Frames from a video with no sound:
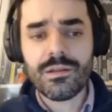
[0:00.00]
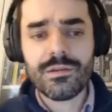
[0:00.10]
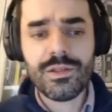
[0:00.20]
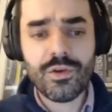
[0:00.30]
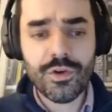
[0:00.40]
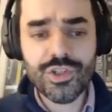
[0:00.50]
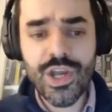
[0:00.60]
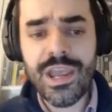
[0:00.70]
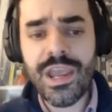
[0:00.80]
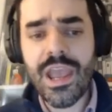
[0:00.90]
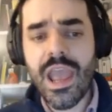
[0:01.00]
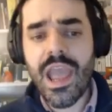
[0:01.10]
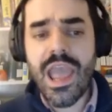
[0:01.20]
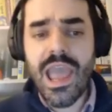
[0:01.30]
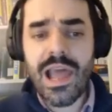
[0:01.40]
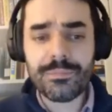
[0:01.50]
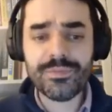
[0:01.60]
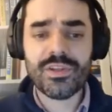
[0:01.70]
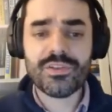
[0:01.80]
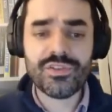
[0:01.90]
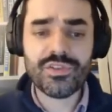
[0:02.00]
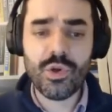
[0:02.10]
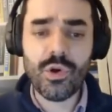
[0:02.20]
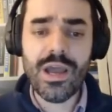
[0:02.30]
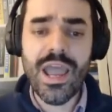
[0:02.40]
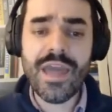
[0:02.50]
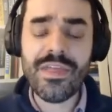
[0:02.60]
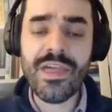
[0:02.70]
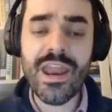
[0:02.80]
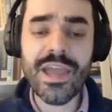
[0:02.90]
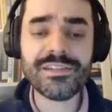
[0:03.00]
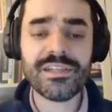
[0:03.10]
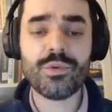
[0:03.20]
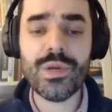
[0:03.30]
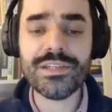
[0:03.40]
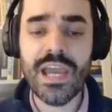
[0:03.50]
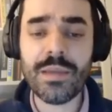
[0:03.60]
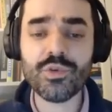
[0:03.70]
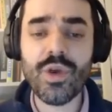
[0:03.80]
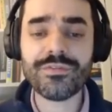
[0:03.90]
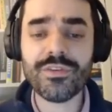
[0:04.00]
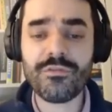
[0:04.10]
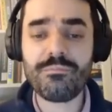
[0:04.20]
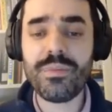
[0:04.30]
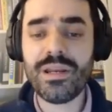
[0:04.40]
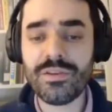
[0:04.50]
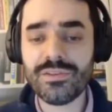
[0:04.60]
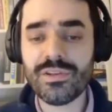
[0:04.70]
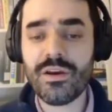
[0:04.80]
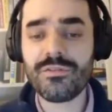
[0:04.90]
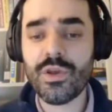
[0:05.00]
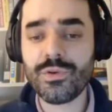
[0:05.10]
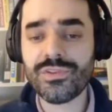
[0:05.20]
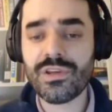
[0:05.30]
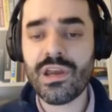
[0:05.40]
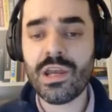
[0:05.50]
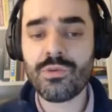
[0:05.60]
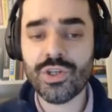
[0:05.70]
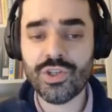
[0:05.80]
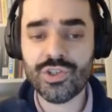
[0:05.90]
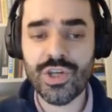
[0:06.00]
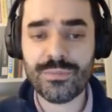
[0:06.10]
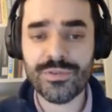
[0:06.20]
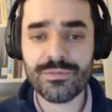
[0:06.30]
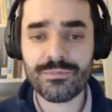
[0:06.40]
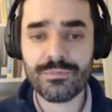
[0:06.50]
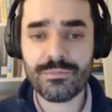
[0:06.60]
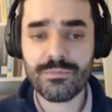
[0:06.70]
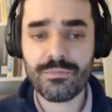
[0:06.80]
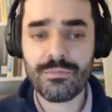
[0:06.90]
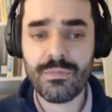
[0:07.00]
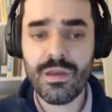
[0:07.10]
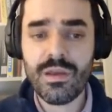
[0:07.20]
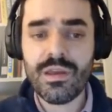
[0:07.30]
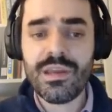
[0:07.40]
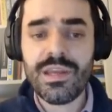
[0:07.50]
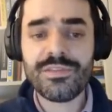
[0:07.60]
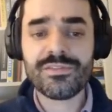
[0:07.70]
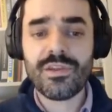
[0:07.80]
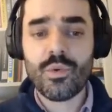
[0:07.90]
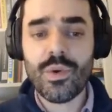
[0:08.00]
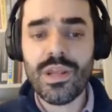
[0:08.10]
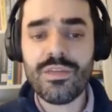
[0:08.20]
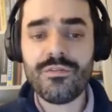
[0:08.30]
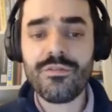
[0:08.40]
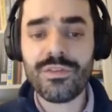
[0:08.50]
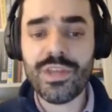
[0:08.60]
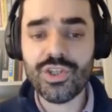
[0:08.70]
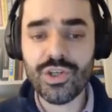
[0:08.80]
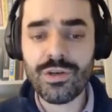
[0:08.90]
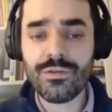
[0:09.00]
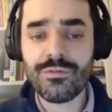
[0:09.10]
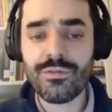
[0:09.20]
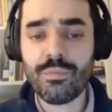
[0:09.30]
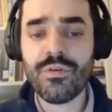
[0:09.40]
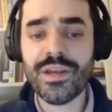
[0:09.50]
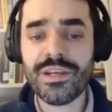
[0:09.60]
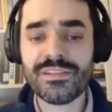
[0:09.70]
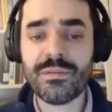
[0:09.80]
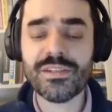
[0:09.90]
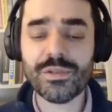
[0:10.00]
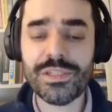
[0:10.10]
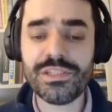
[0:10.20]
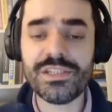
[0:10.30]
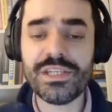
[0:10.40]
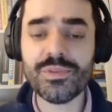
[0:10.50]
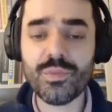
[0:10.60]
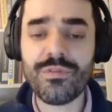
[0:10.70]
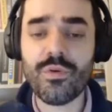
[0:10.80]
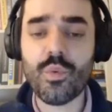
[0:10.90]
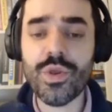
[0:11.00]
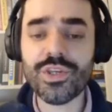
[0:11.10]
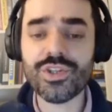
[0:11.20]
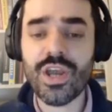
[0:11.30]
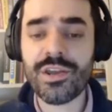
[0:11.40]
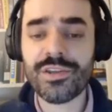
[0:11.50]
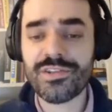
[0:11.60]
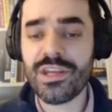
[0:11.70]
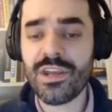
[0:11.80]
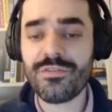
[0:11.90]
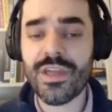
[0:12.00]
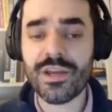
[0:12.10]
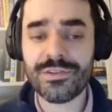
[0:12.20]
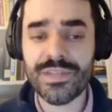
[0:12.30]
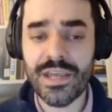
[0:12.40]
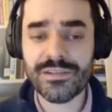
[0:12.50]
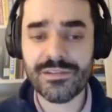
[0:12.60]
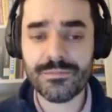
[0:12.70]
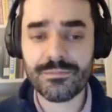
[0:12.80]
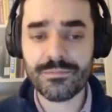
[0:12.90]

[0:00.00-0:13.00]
Neo4j helps store and analyze in real time graphs of billions of nodes and relationships. It's really the foundation for providing cybersecurity teams with a rich understanding of their contexts.